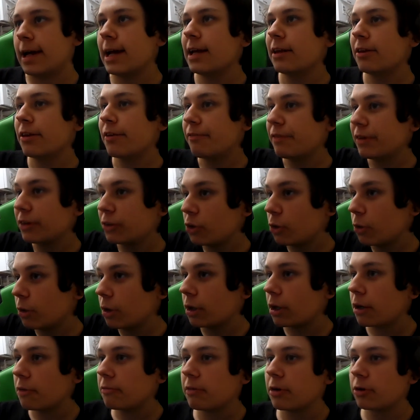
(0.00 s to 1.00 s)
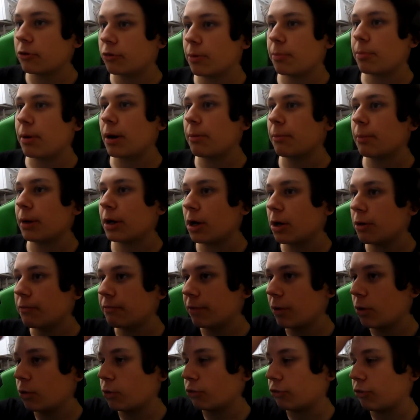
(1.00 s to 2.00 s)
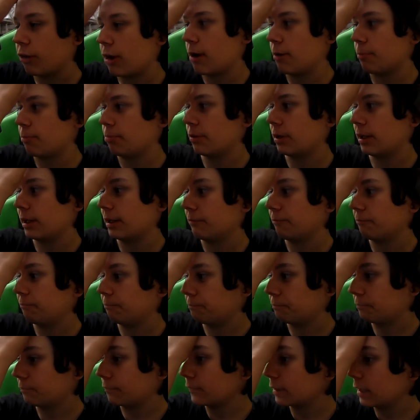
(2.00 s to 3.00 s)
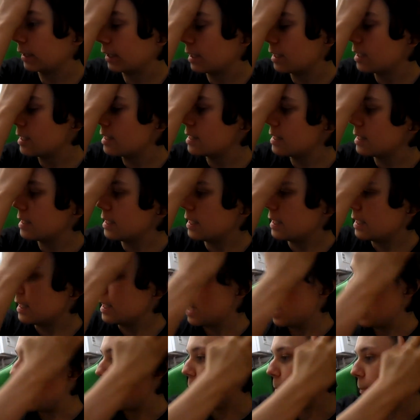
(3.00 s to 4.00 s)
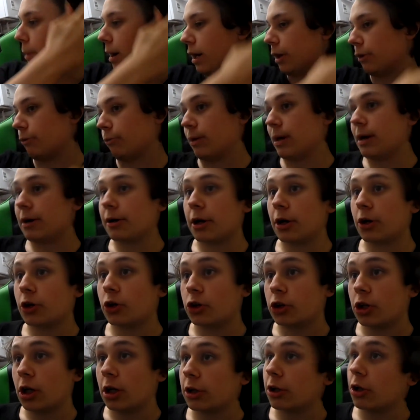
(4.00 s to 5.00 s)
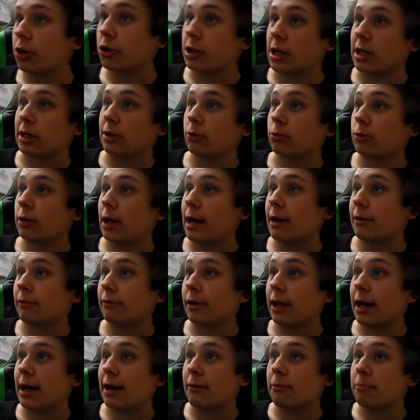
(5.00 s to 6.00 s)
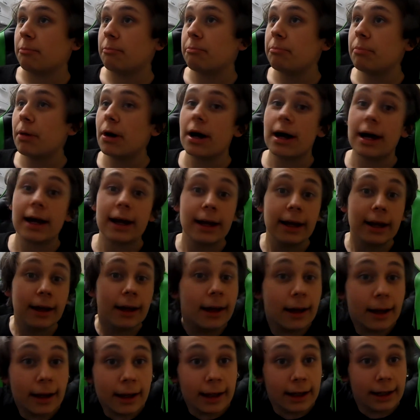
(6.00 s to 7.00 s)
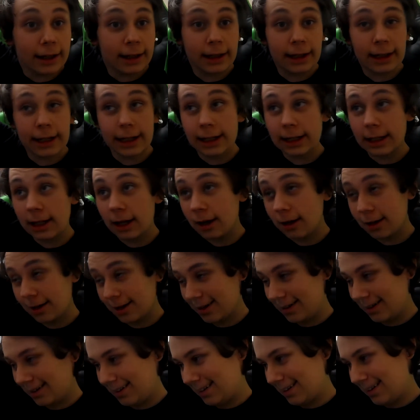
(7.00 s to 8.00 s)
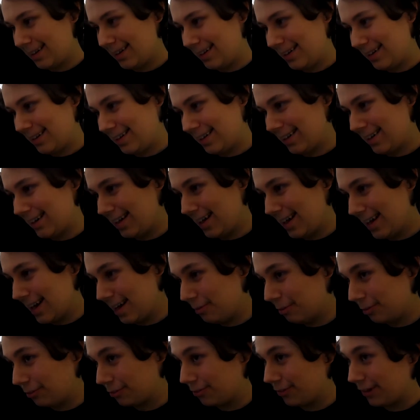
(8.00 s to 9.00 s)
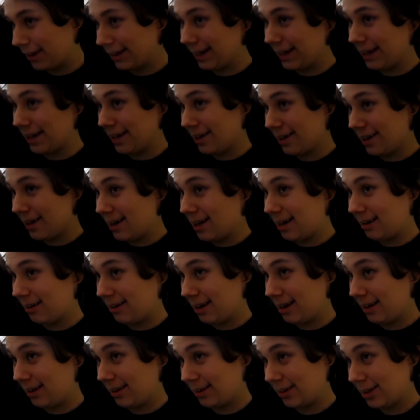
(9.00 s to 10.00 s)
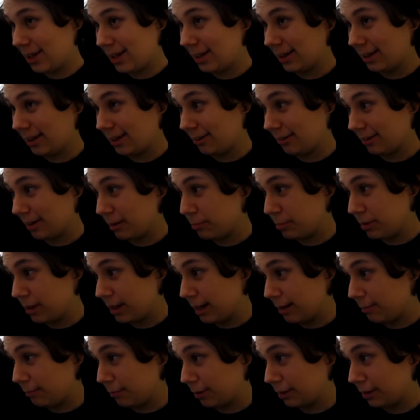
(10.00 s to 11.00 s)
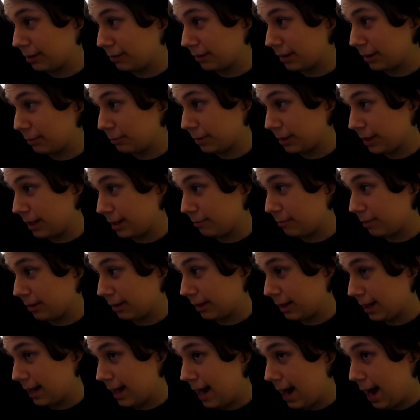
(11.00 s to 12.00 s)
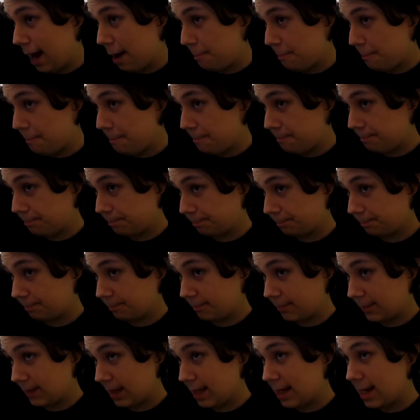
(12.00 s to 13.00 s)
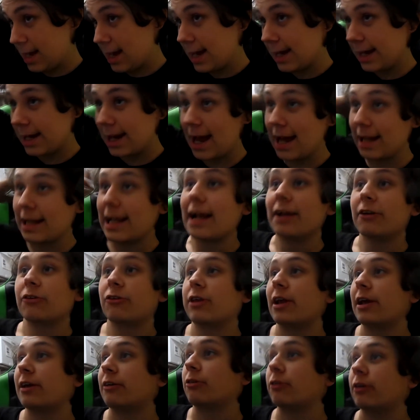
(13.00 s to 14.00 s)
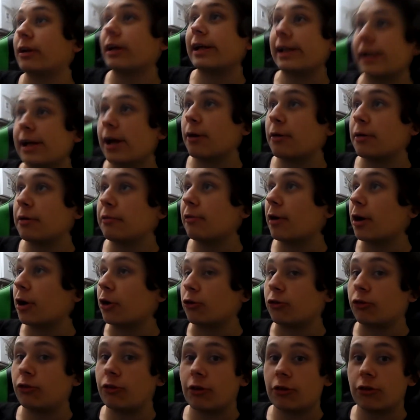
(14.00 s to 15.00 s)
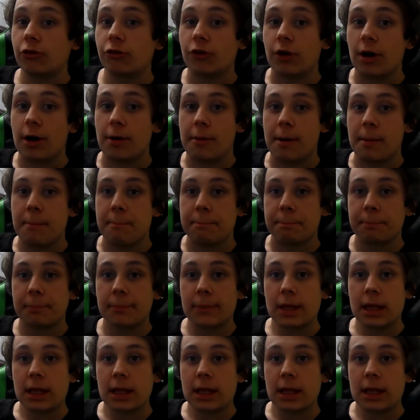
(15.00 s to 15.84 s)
It's official, I got roasted by my own vlog star. Brilliant. Might as well go shut the channel down now. But, it was funny. Dylan, I'll give you that one, Yeah, that's Little Idiot Roast, so